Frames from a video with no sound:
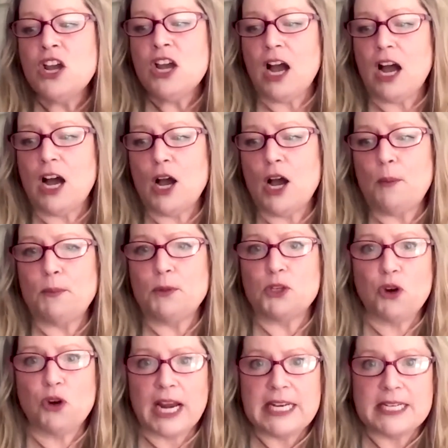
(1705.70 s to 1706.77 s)
trying
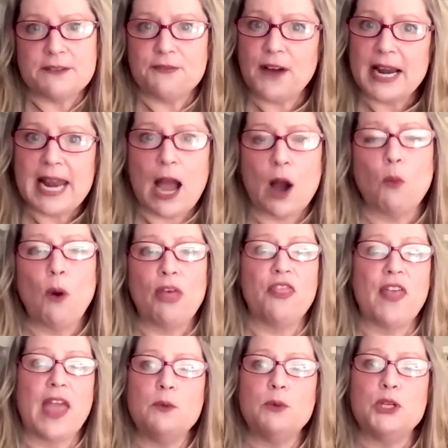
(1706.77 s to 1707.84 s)
to find out what
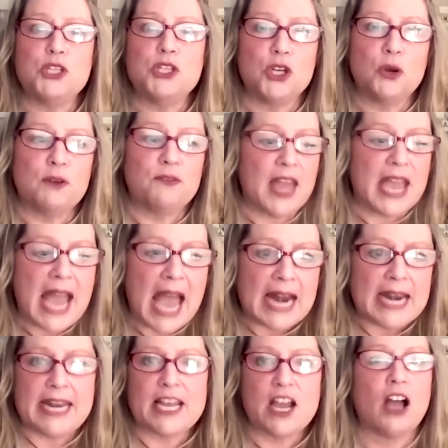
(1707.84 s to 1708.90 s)
they would do if they had
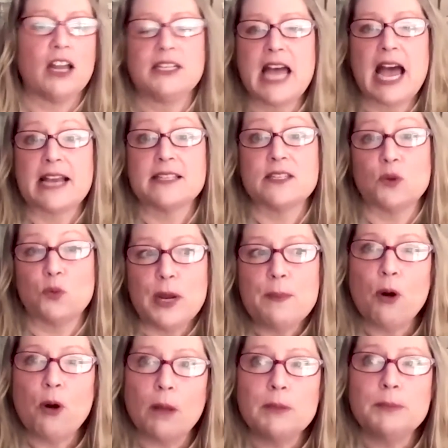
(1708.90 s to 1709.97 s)
any contacts. And we
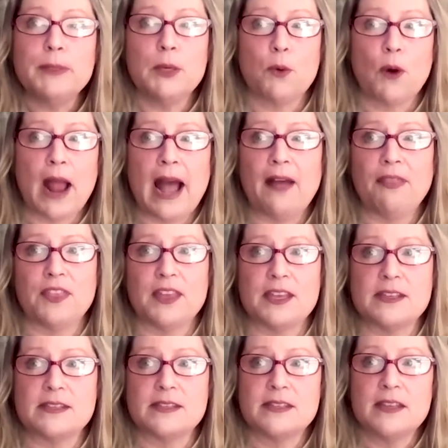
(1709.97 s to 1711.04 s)
probably were at
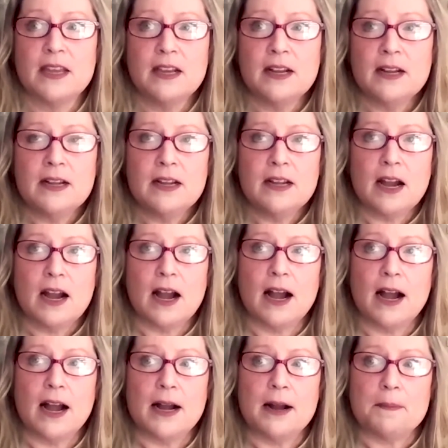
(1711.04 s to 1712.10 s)
this,
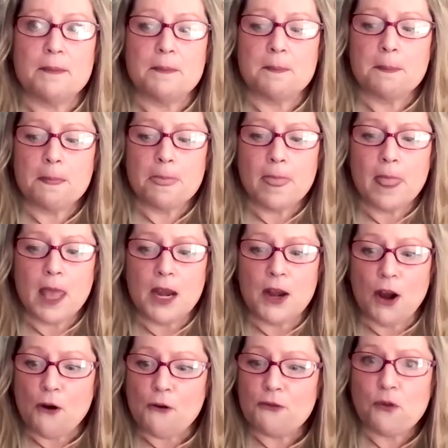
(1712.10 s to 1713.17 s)
you
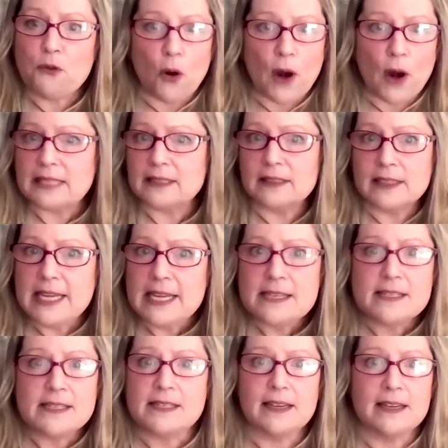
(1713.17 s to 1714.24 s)
know, for at
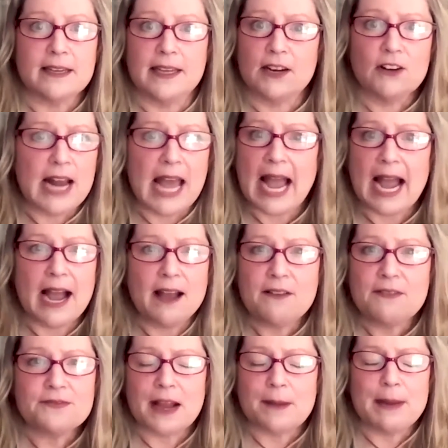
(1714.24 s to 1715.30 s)
least a year and a
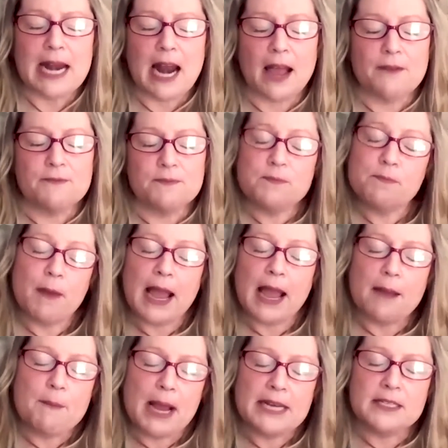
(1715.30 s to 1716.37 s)
half. I mean,
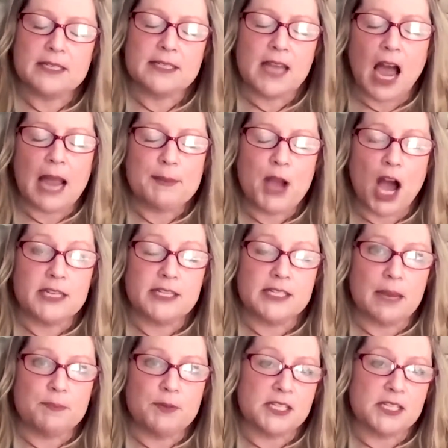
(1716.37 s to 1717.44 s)
my time
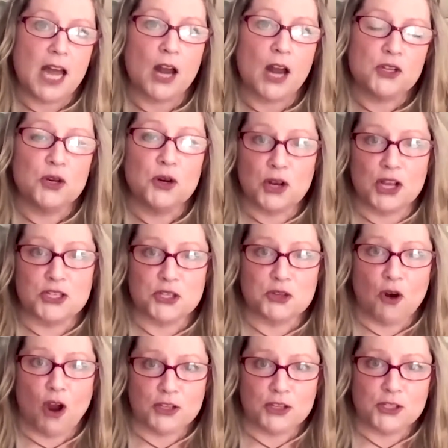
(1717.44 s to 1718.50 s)
concept is not a
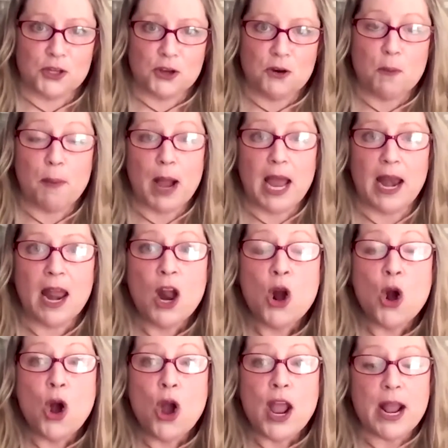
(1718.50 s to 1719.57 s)
strong suit, but
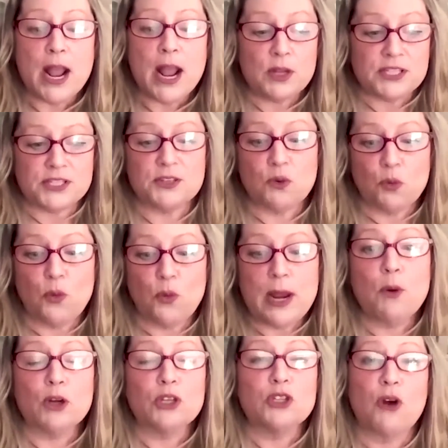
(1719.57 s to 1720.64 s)
we
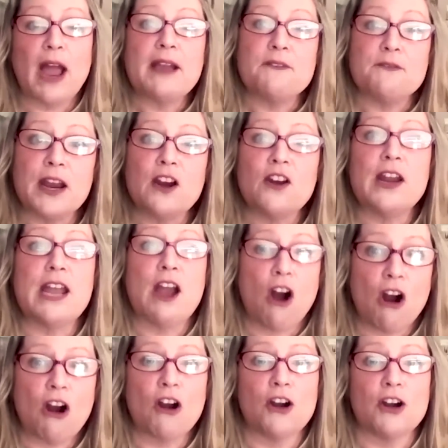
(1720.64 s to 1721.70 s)
were trying very
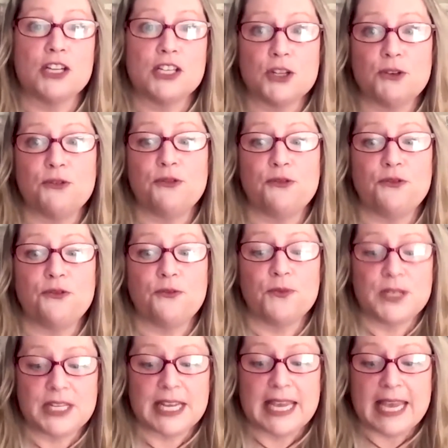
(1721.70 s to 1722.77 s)
hard to
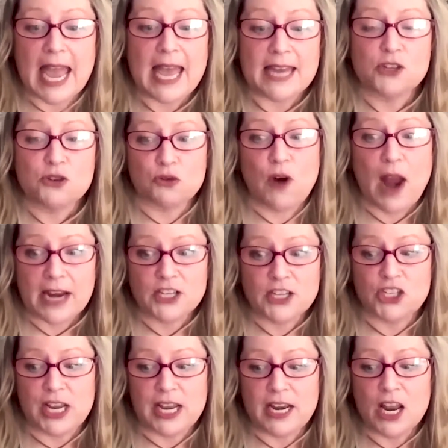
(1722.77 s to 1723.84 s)
get
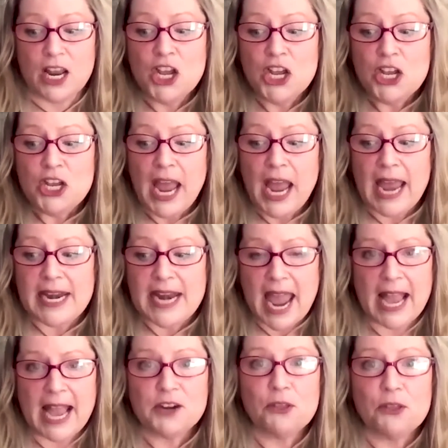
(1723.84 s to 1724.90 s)
traction and
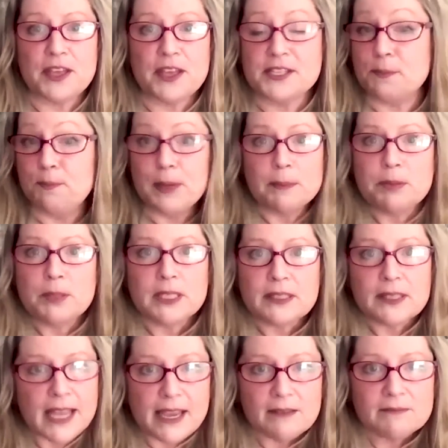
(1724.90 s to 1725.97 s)
handle this biblically,